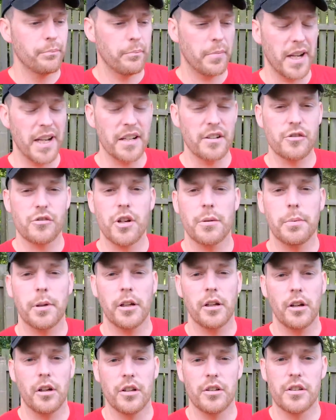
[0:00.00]
paint
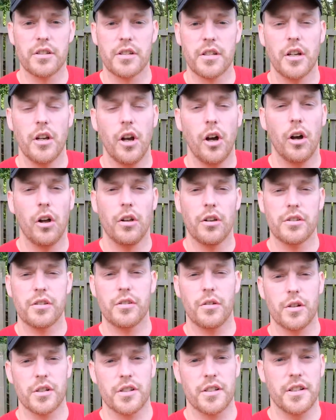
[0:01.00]
stripping guns, all
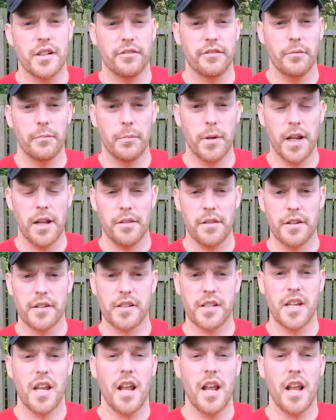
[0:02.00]
sorts of different methods.